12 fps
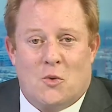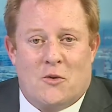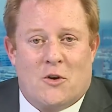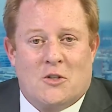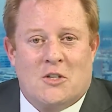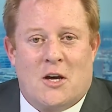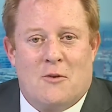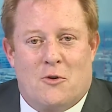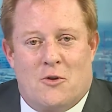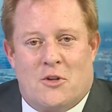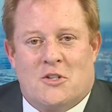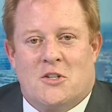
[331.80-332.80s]
all we've got time
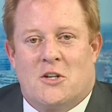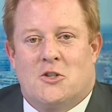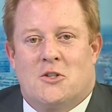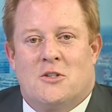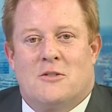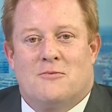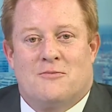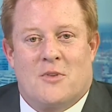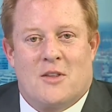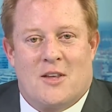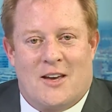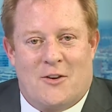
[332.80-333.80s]
for on this edition.
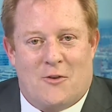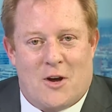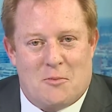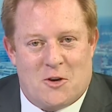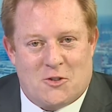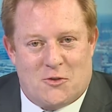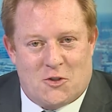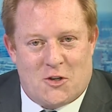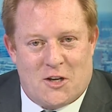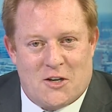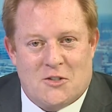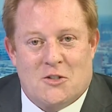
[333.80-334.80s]
Thank you very much for
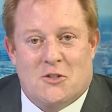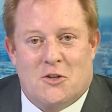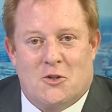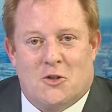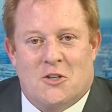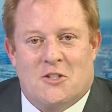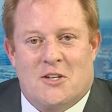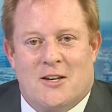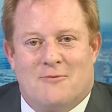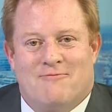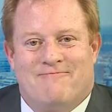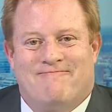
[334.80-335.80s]
joining us, and do join us
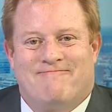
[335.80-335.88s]
again.